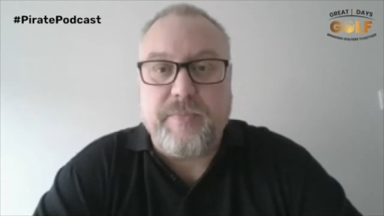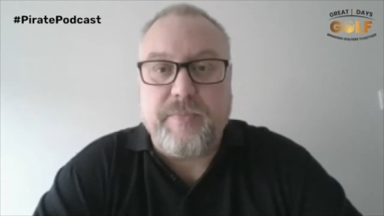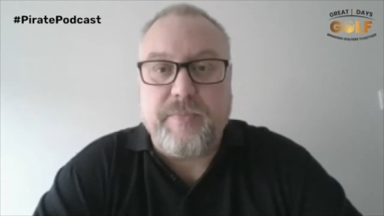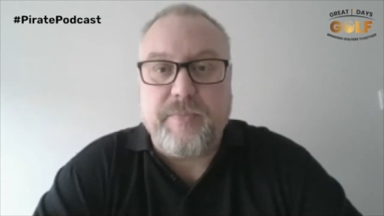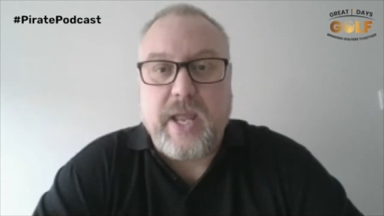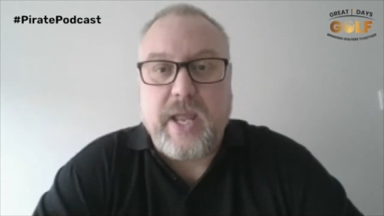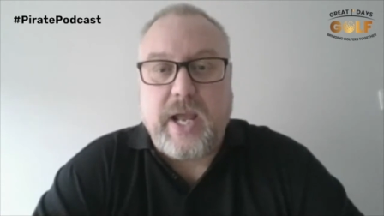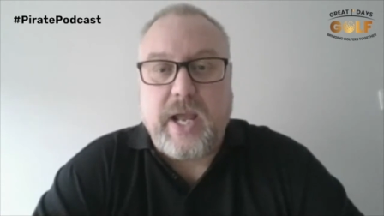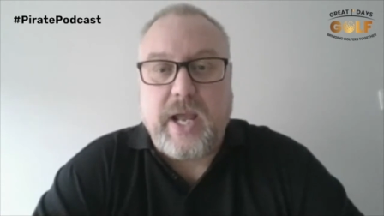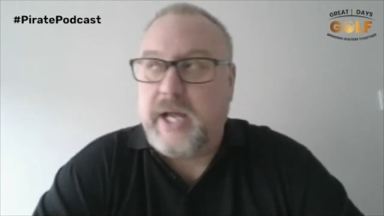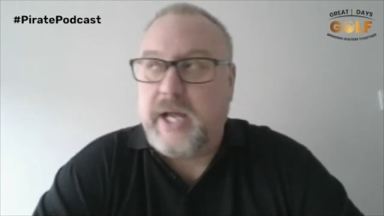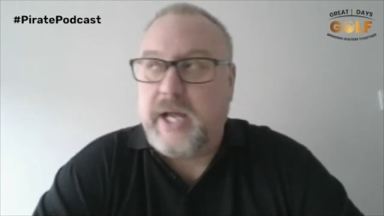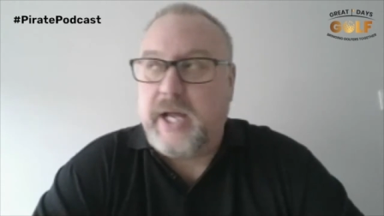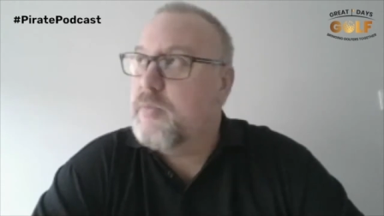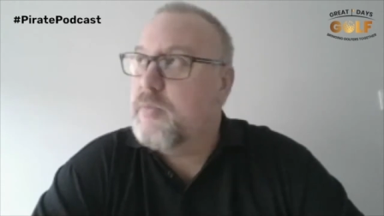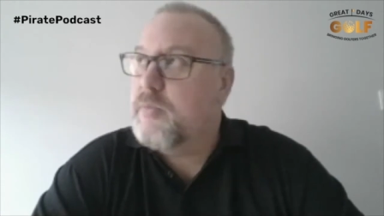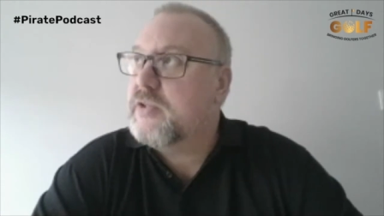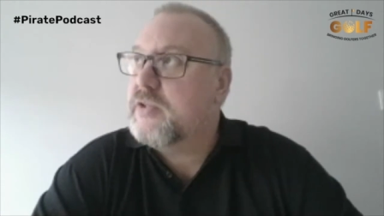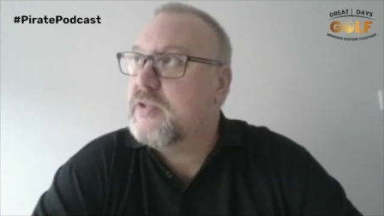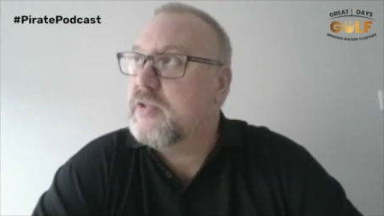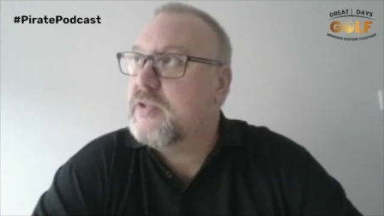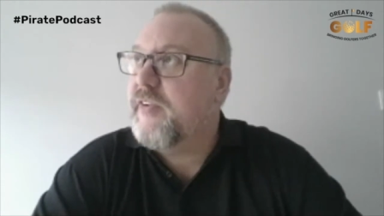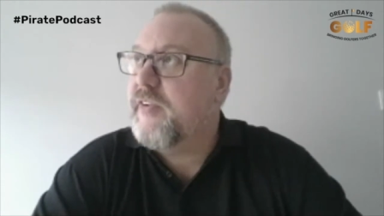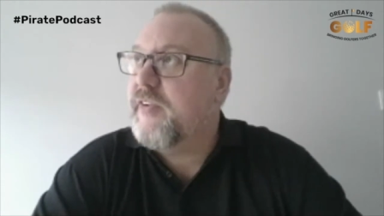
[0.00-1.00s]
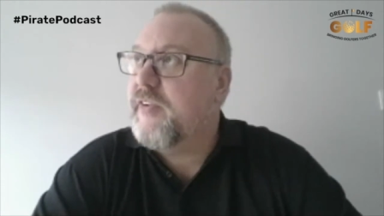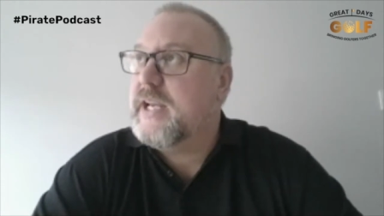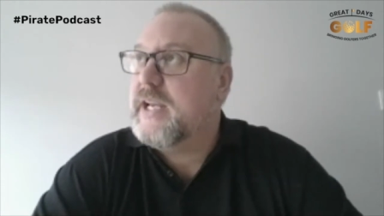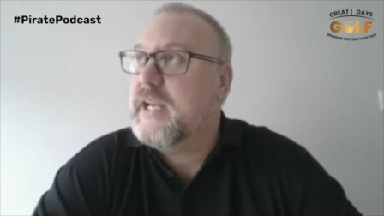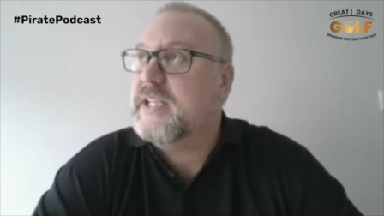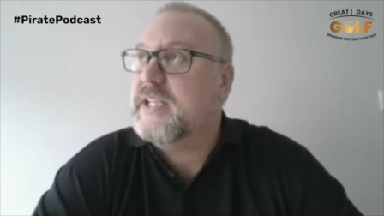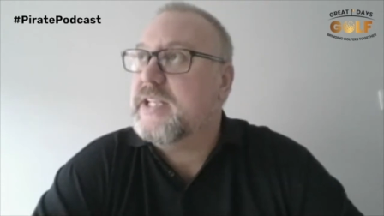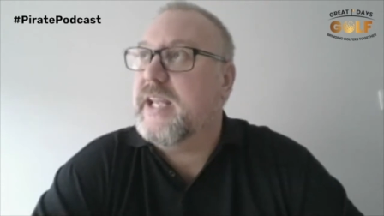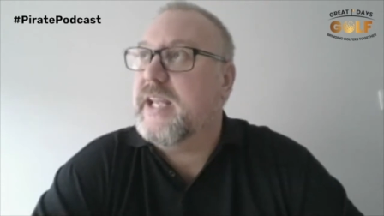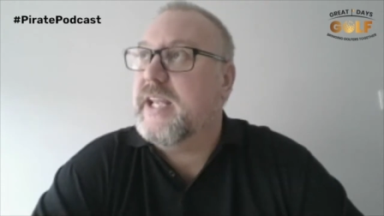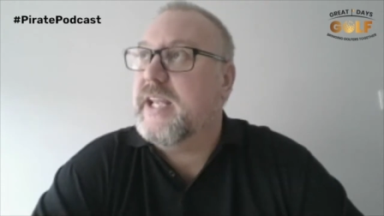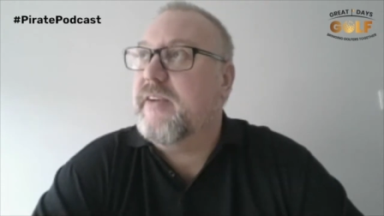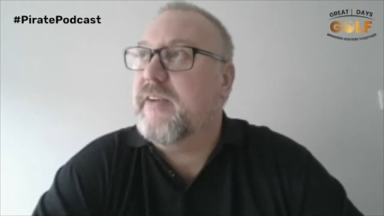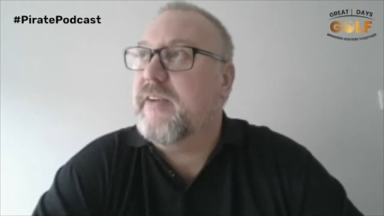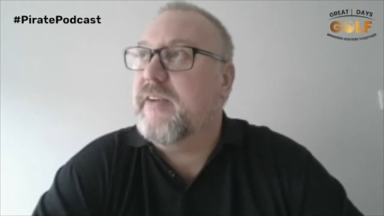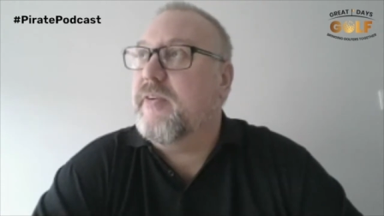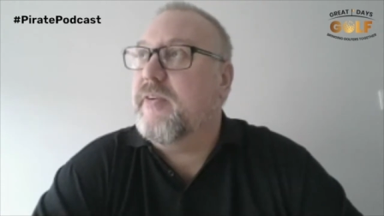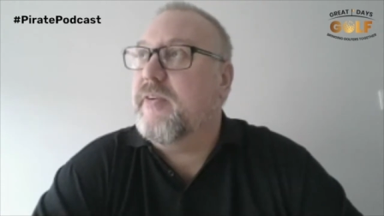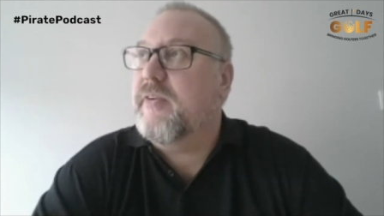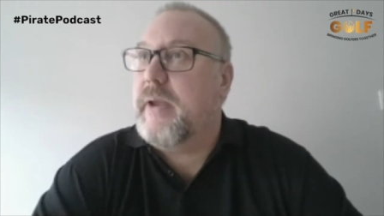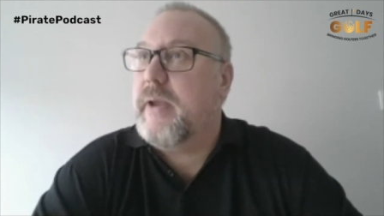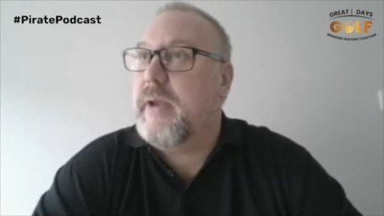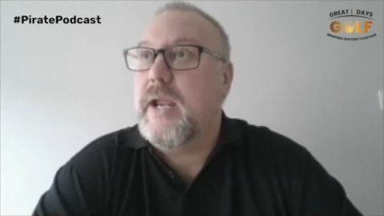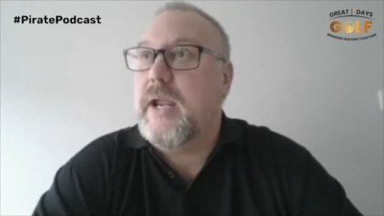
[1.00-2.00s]
And the most funniest thing for
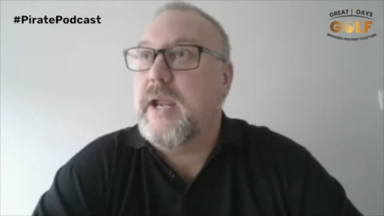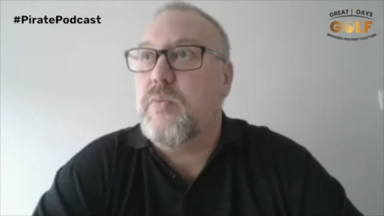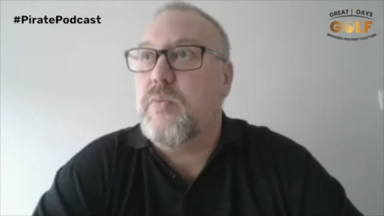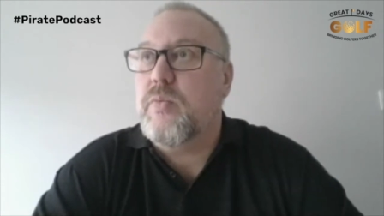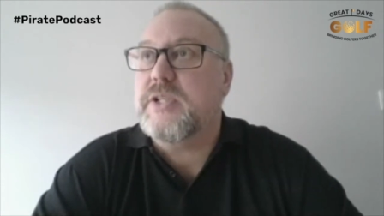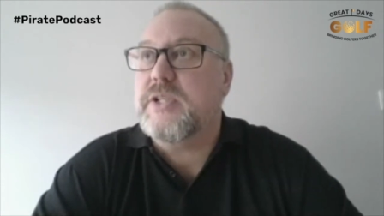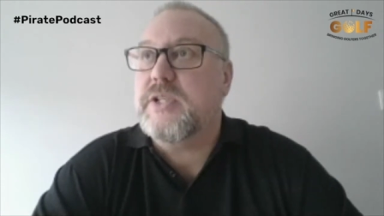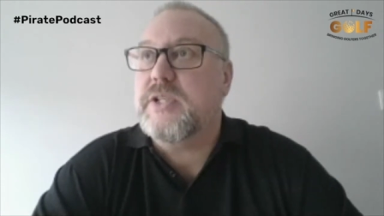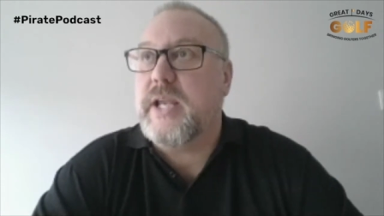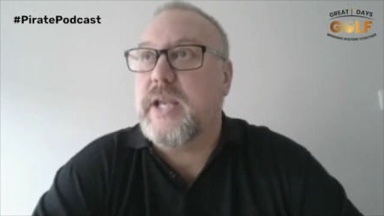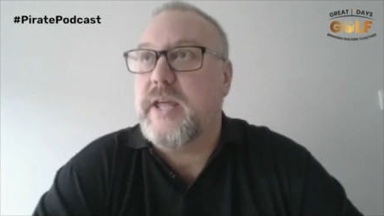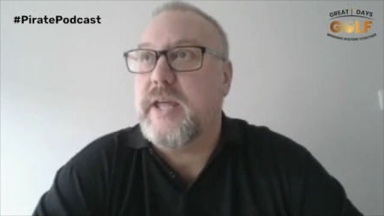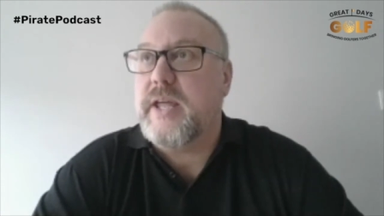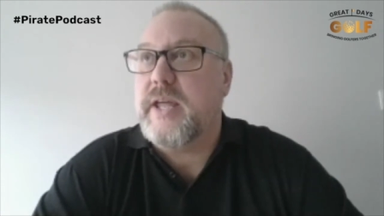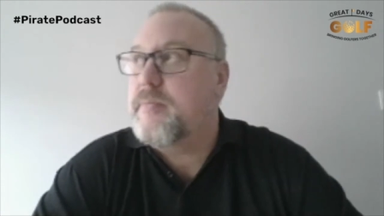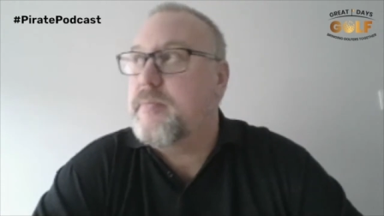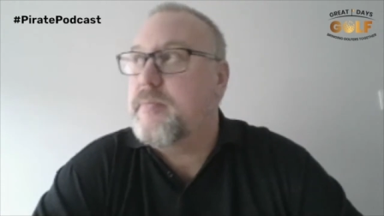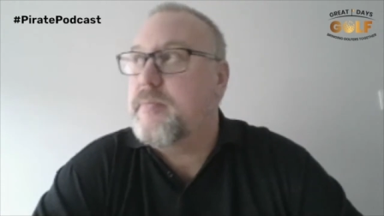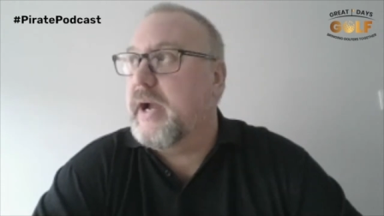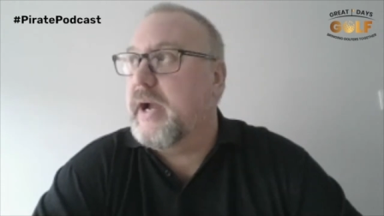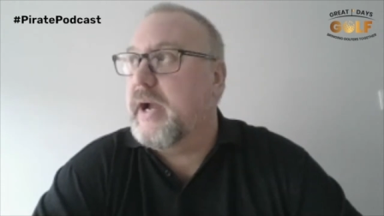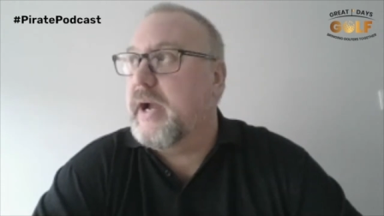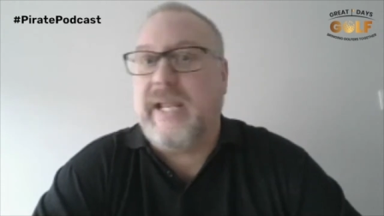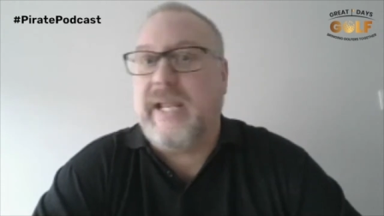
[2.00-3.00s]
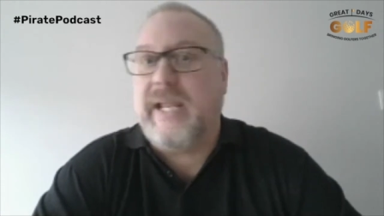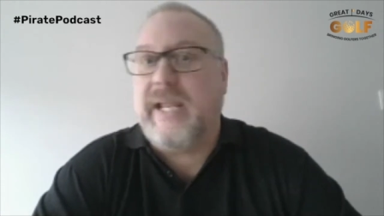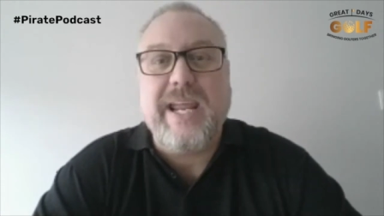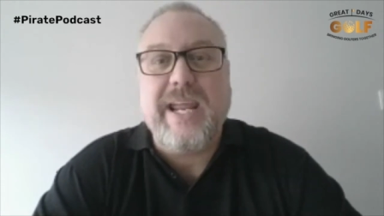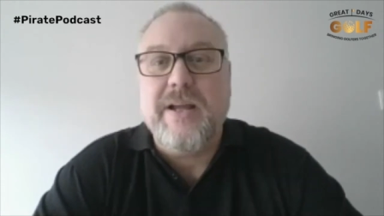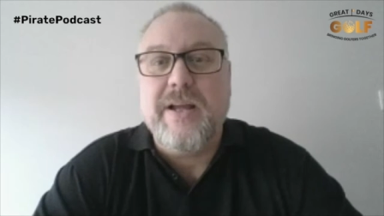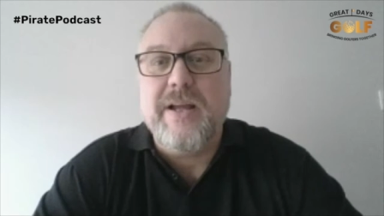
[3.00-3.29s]
me was the other monkey.